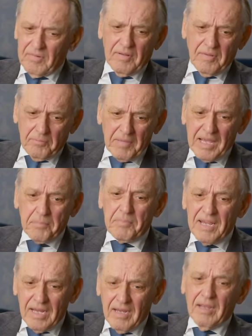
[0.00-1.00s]
make
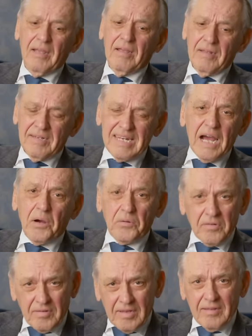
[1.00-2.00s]
me
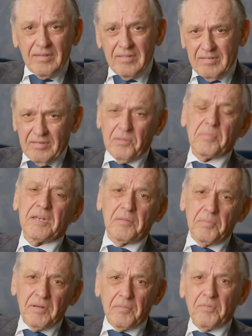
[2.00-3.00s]
doubt that this
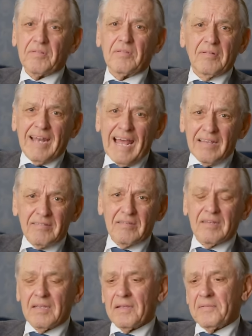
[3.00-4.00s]
commitment was
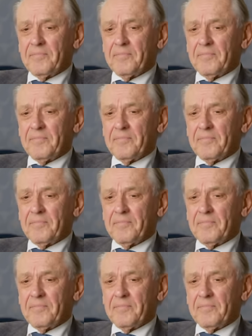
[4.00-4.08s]
lasting.